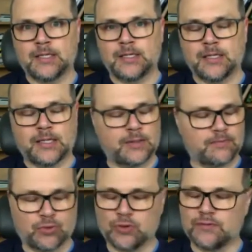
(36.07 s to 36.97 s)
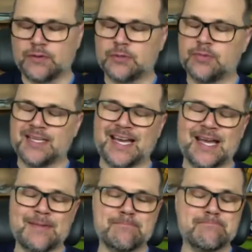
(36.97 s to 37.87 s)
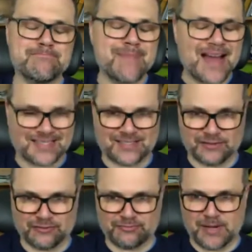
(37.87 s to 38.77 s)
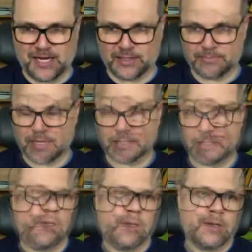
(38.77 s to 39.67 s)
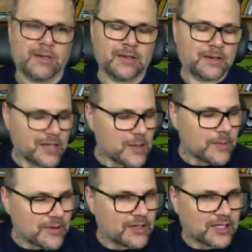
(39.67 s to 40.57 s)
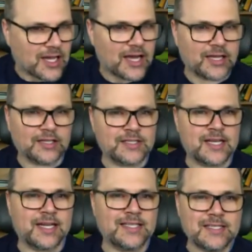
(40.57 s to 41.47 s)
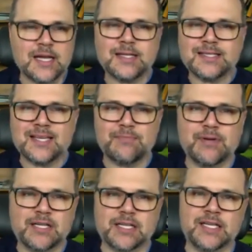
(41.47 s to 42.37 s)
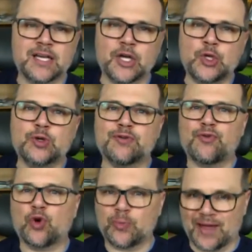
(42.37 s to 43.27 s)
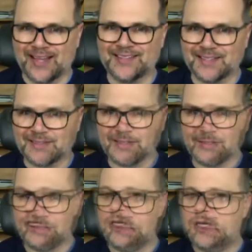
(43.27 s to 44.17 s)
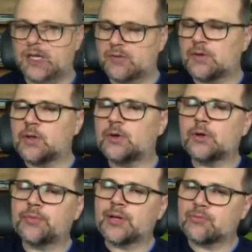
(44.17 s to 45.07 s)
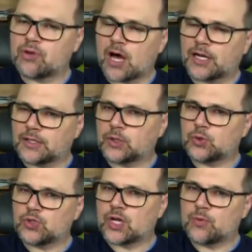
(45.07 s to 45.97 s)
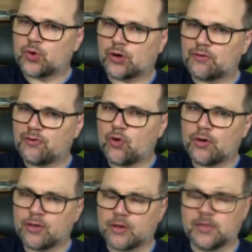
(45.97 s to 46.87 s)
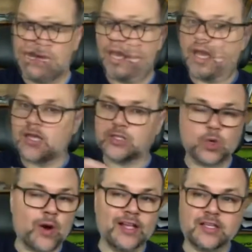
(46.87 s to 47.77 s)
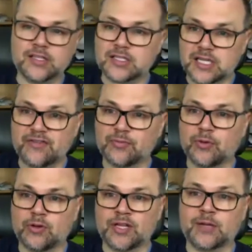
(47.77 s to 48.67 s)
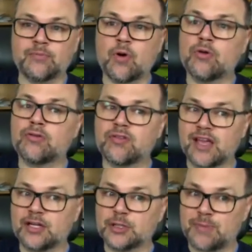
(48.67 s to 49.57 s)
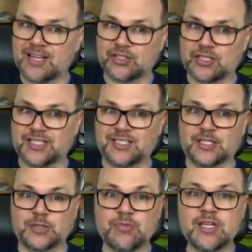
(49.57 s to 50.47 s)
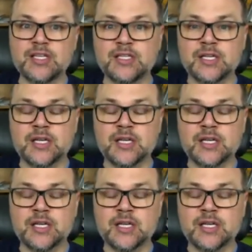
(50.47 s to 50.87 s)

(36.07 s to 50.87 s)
can prove to be a massive pain in the butt. The thing with the client is that it's not typically a uniform entity. Even though you're being brought in to do some work for them, it's quite conceivable that both data specialists and SMEs